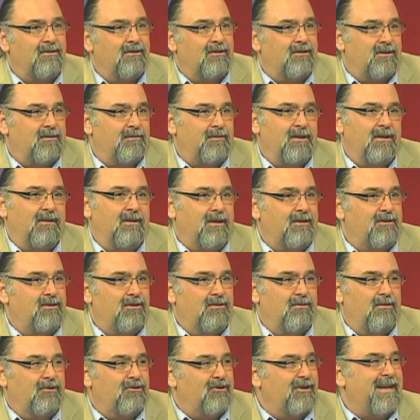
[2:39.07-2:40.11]
there's something like
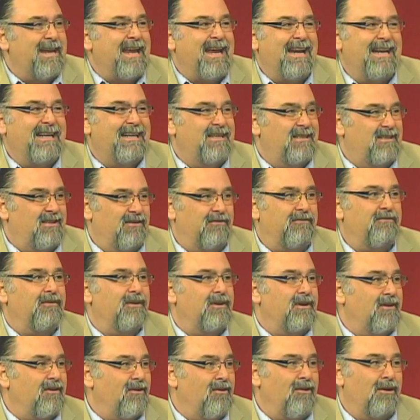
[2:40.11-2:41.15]
280
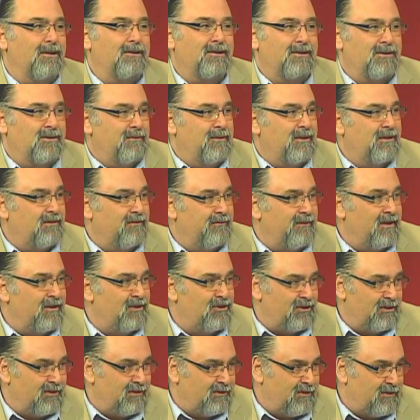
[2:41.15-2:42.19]
different autism
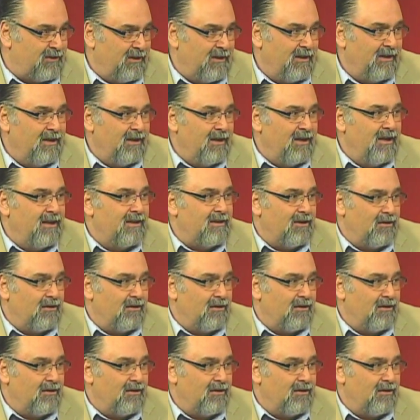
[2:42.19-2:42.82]
interventions wow.